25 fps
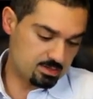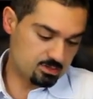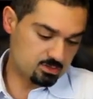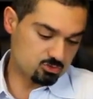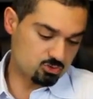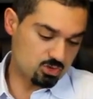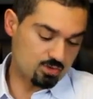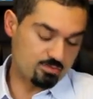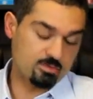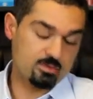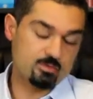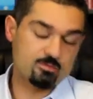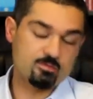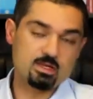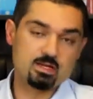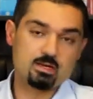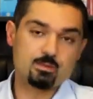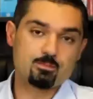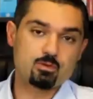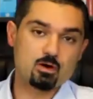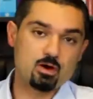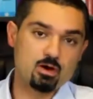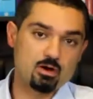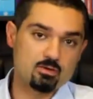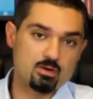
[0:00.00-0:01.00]
traffic offender
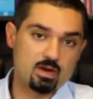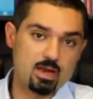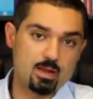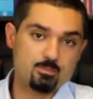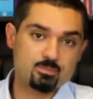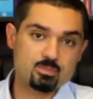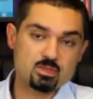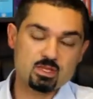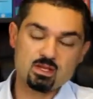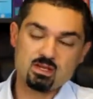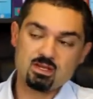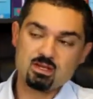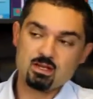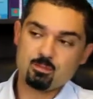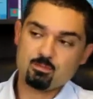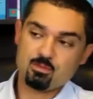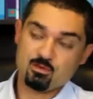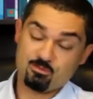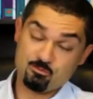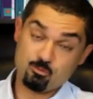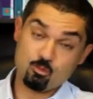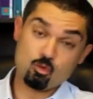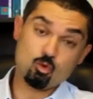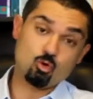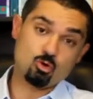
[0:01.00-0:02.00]
program
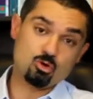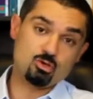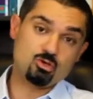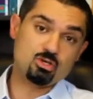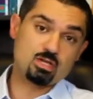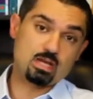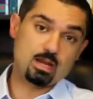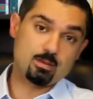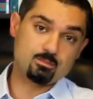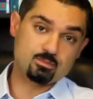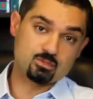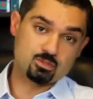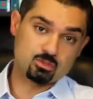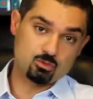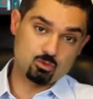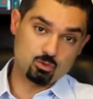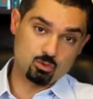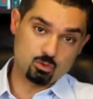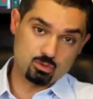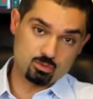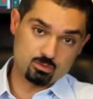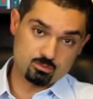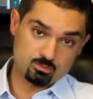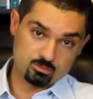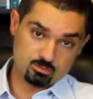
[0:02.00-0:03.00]
before you come to
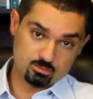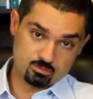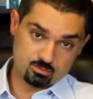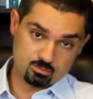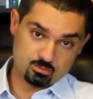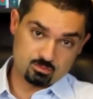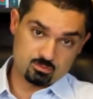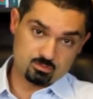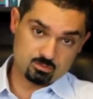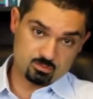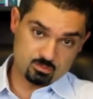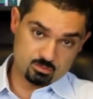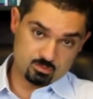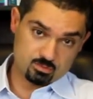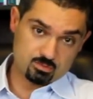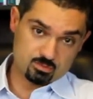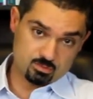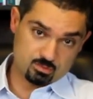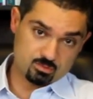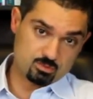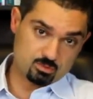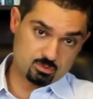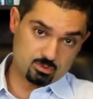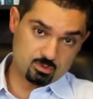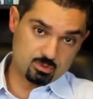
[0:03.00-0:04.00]
court
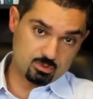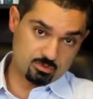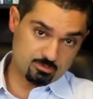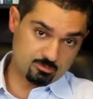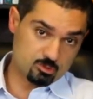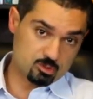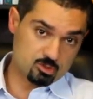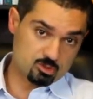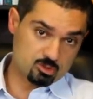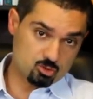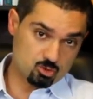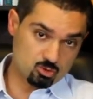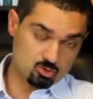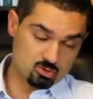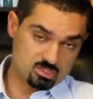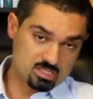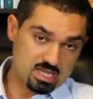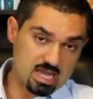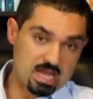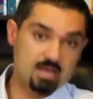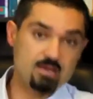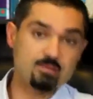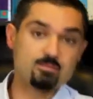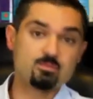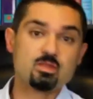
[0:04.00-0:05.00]
on the first court
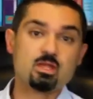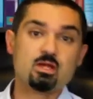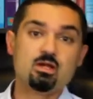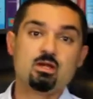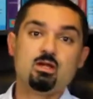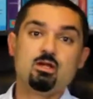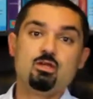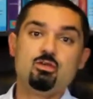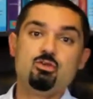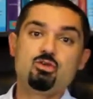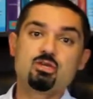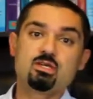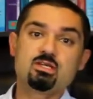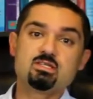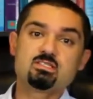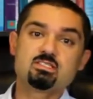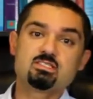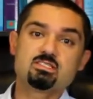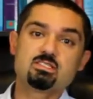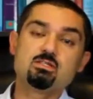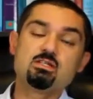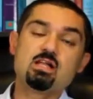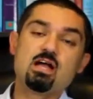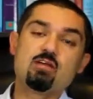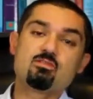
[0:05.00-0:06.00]
date. You can
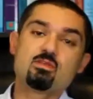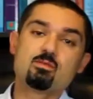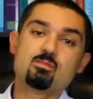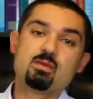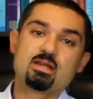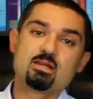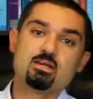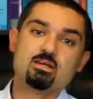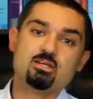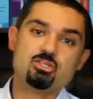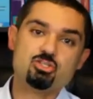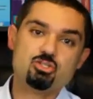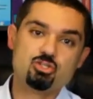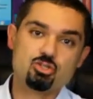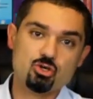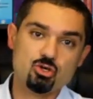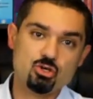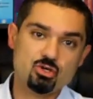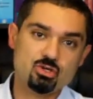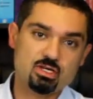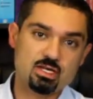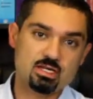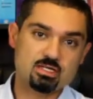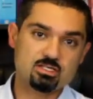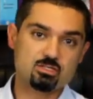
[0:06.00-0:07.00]
still have the matter
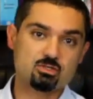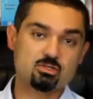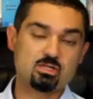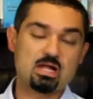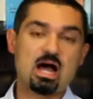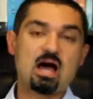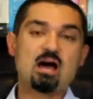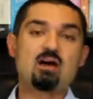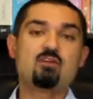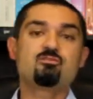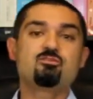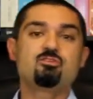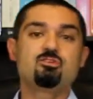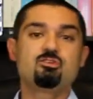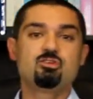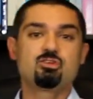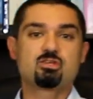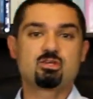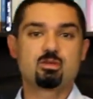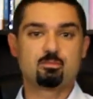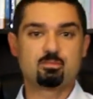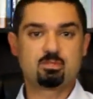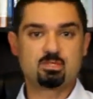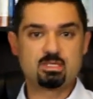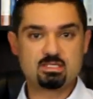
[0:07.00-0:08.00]
adjourned until after you
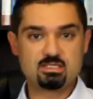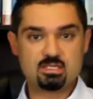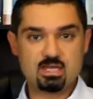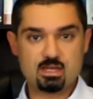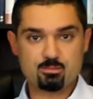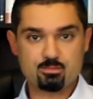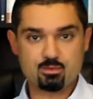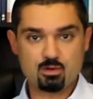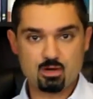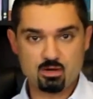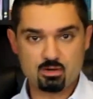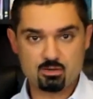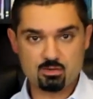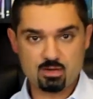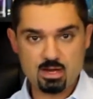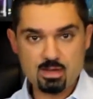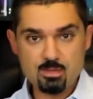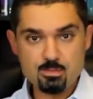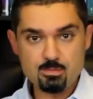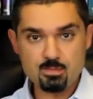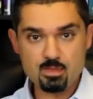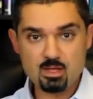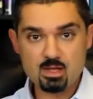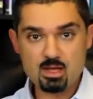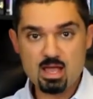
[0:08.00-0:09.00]
complete that
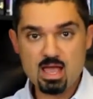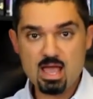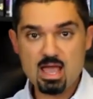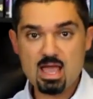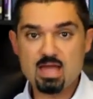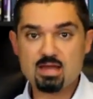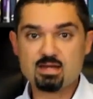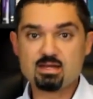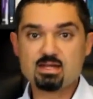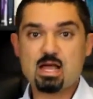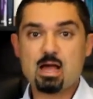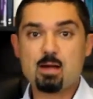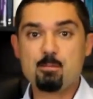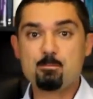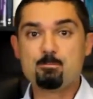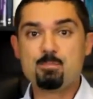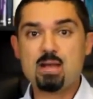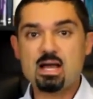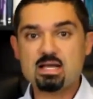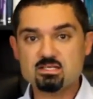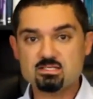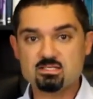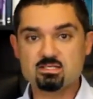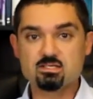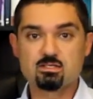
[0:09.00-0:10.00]
program and come
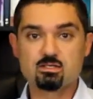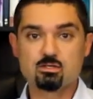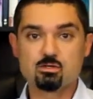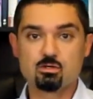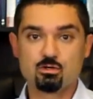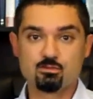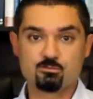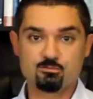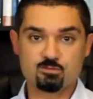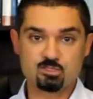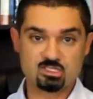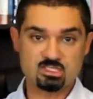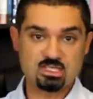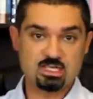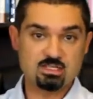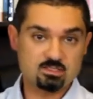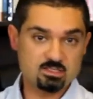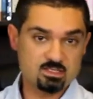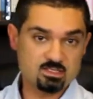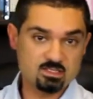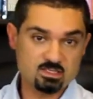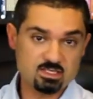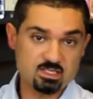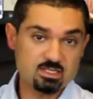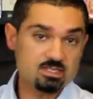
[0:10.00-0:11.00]
back to the court for
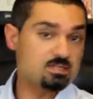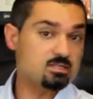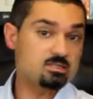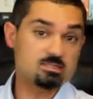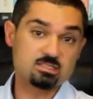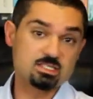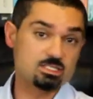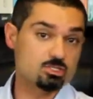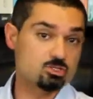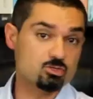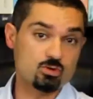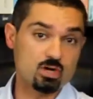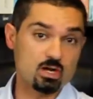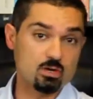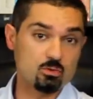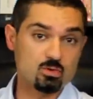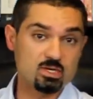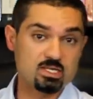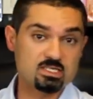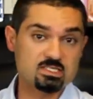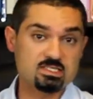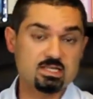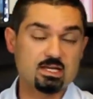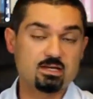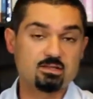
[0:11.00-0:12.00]
sentencing 6 or 8
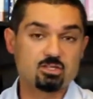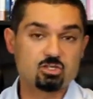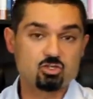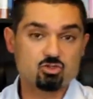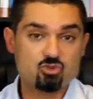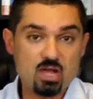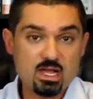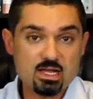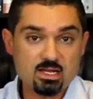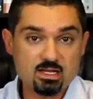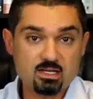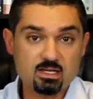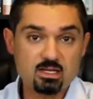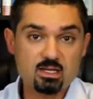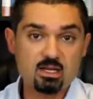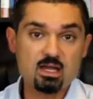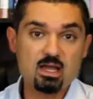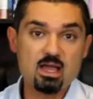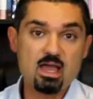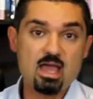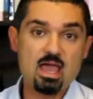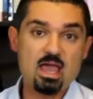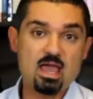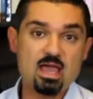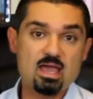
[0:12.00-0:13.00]
weeks down the track,
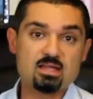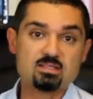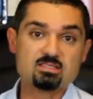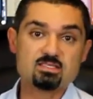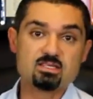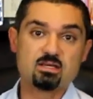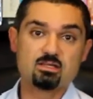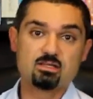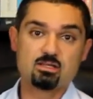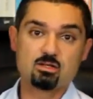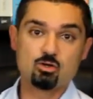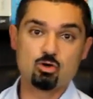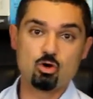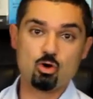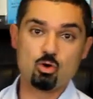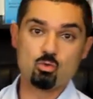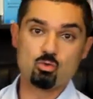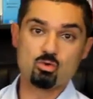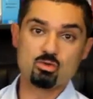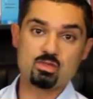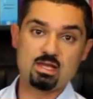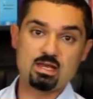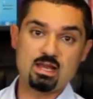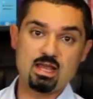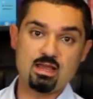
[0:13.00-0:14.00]
and the court
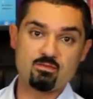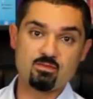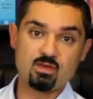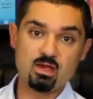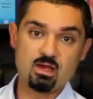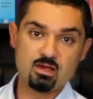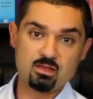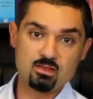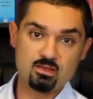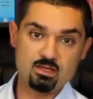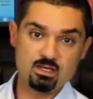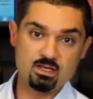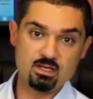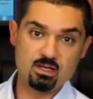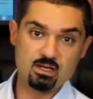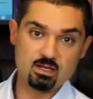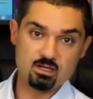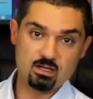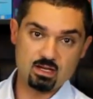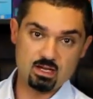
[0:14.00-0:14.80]
will then have the